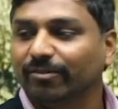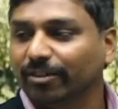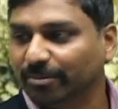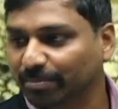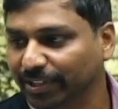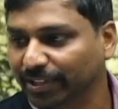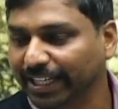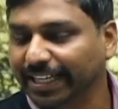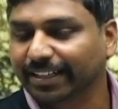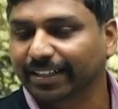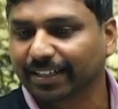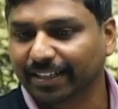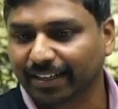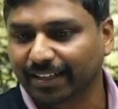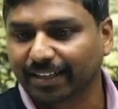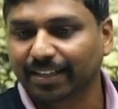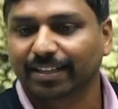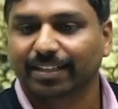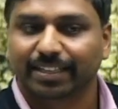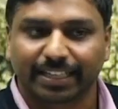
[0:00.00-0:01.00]
be there in
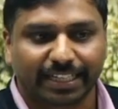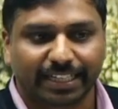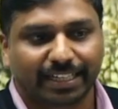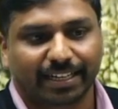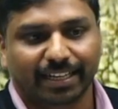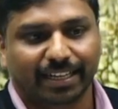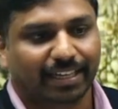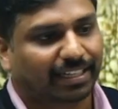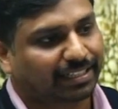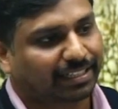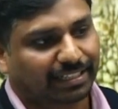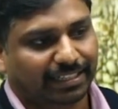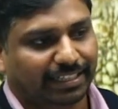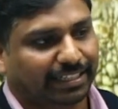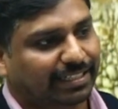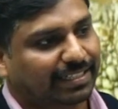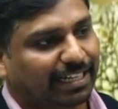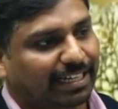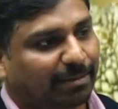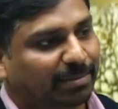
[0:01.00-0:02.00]
its
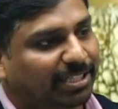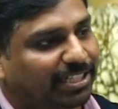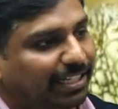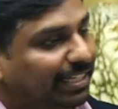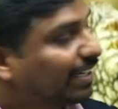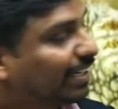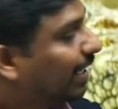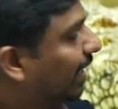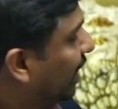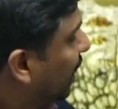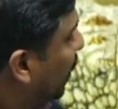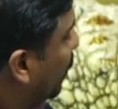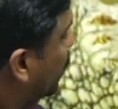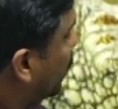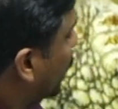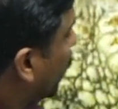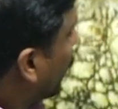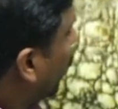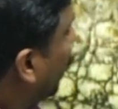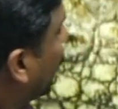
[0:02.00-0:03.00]
habitat, so